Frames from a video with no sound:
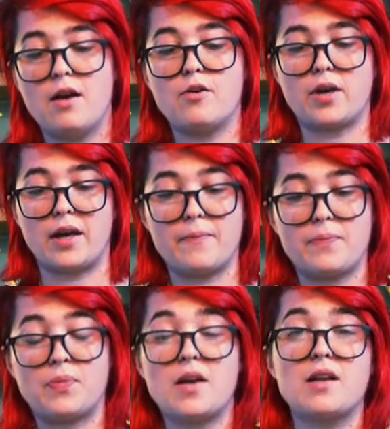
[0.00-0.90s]
Okay,
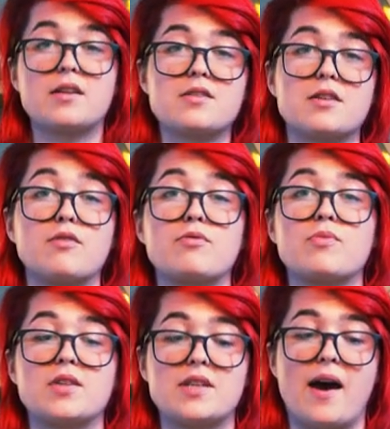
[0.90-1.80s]
let's start
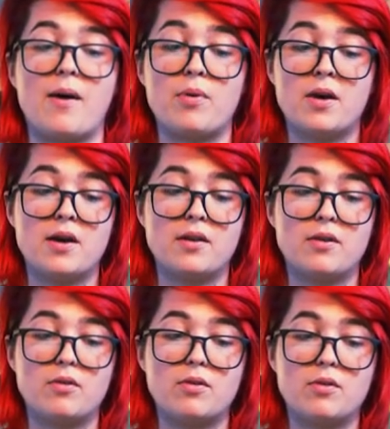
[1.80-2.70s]
from the top.
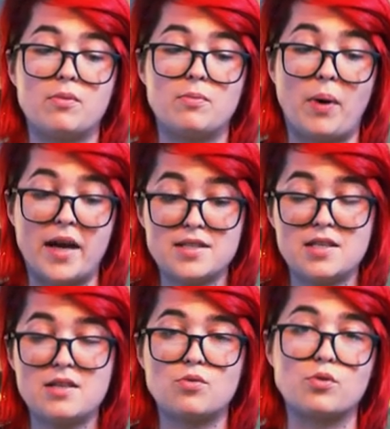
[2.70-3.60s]

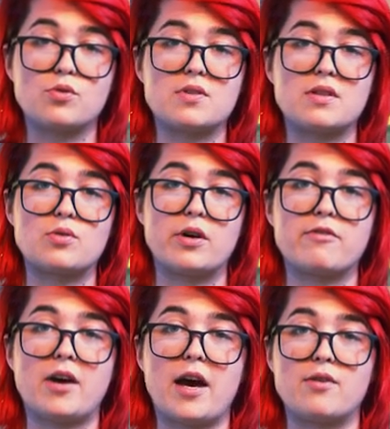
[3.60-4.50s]
Pisces rules the
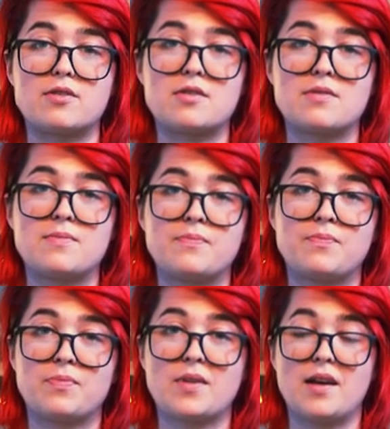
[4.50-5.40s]
12th house.
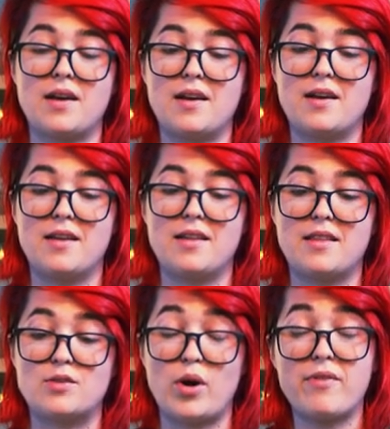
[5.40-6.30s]

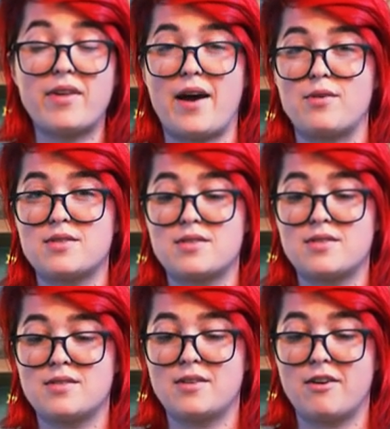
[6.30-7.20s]
The 12th
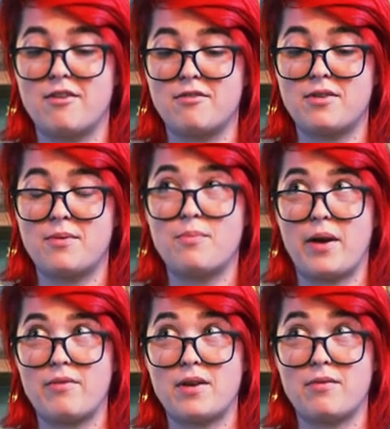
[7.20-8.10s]
house of
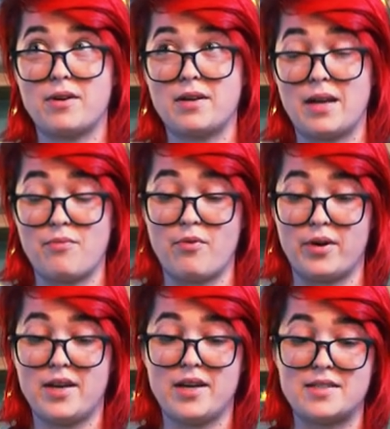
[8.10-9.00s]
my favorite name
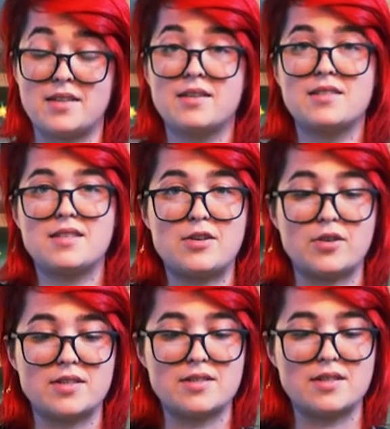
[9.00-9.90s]
for it is
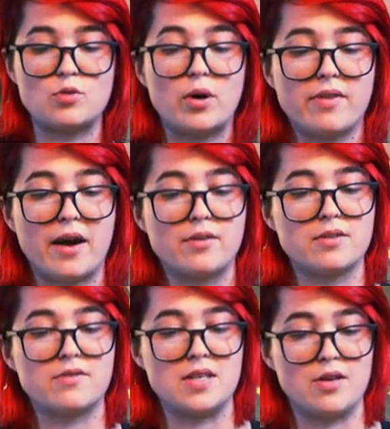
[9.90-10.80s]
secrets, the 12th
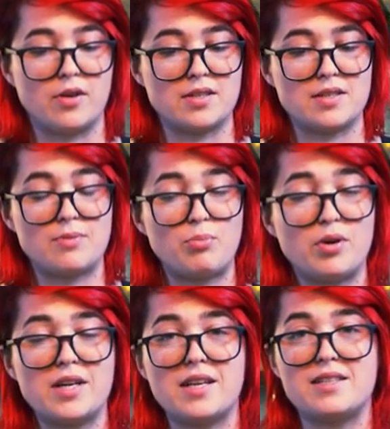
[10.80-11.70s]
house of secrets. It's a
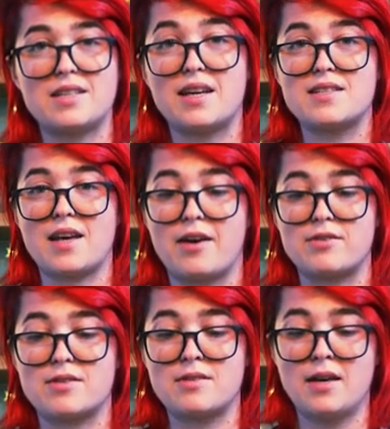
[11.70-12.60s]
pretty intense
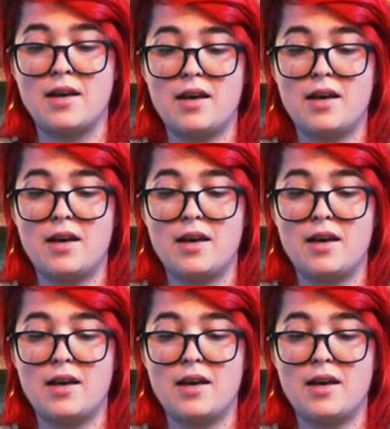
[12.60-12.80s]
house.